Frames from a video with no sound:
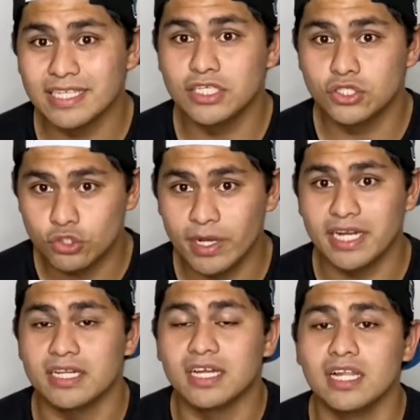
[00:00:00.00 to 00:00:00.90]

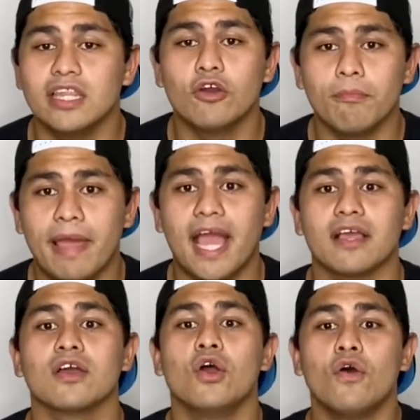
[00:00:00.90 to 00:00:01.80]
traded Khalil Mack
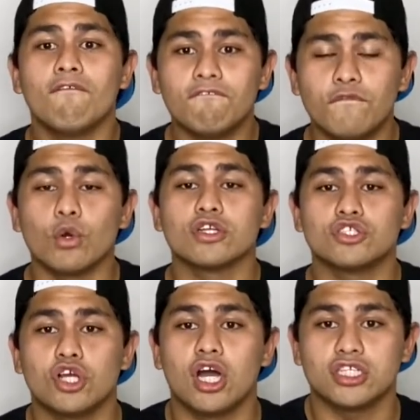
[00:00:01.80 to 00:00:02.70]
for
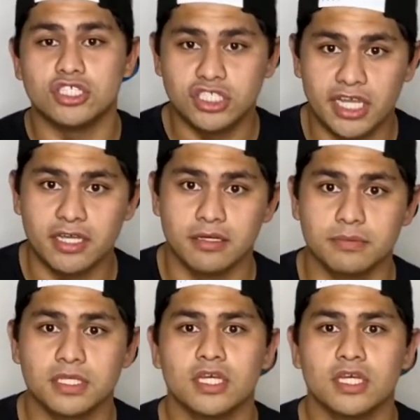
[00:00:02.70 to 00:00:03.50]
Josh Jacobs.